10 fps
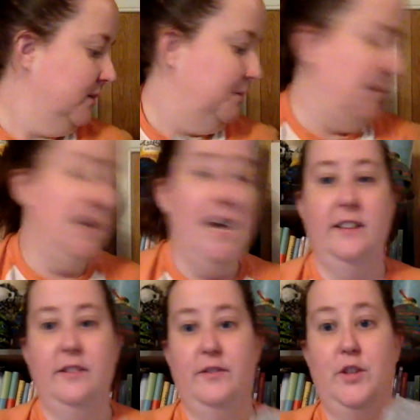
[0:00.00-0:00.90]

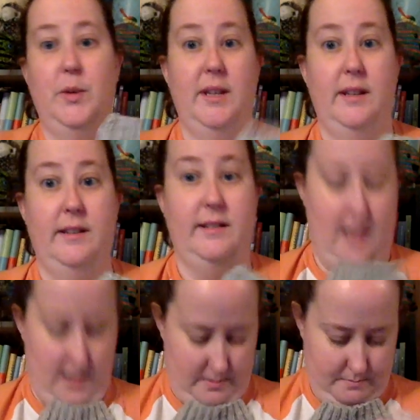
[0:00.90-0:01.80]
because of Dewey's
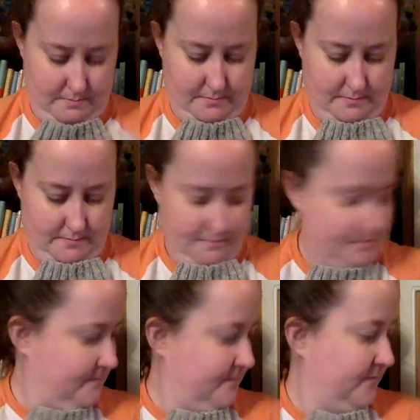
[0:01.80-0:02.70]
um,
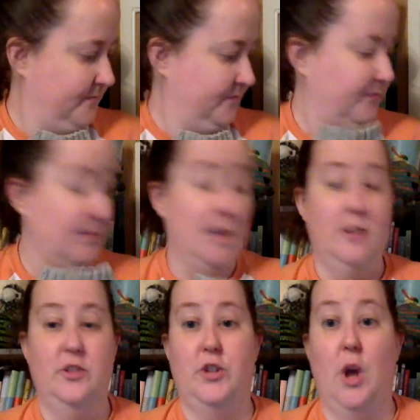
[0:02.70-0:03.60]

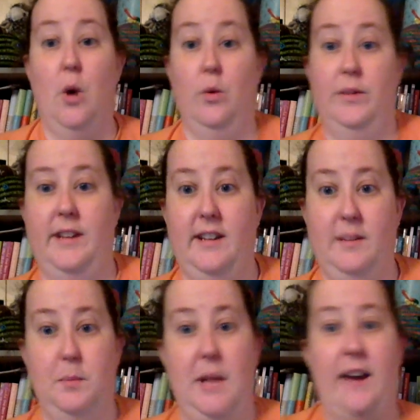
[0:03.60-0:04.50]
stones and his
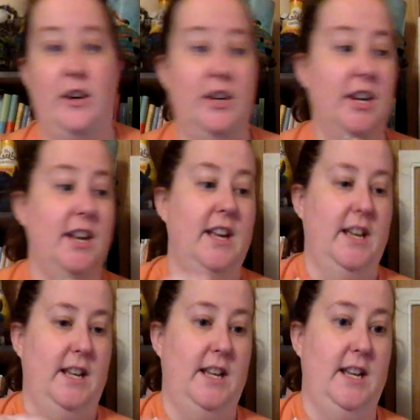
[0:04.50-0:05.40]
bladder,
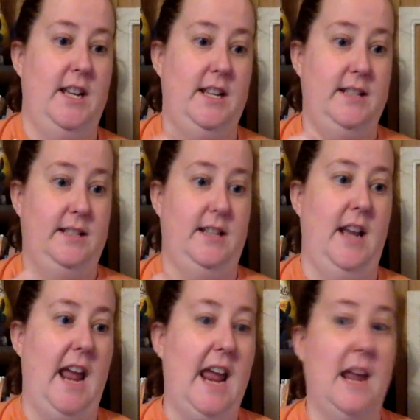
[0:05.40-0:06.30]
his
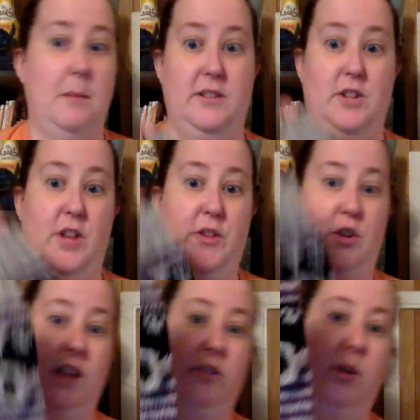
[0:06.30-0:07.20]
aim is not the
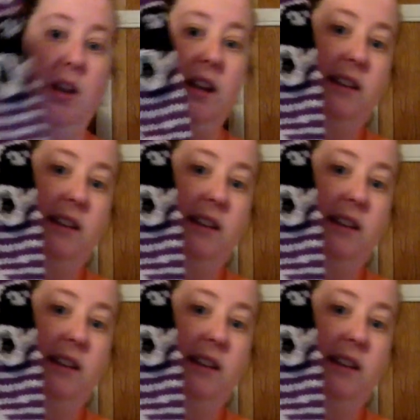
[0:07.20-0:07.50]
great. So he needs